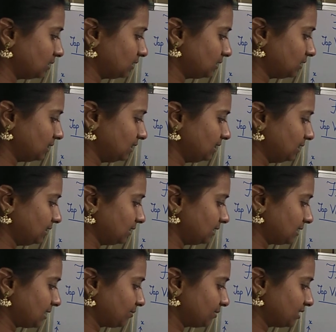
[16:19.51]
3
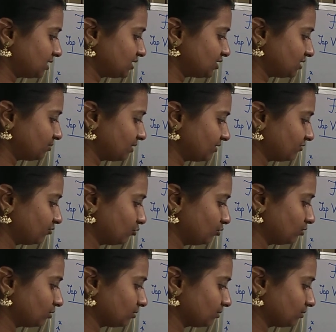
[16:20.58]
lambda g by 4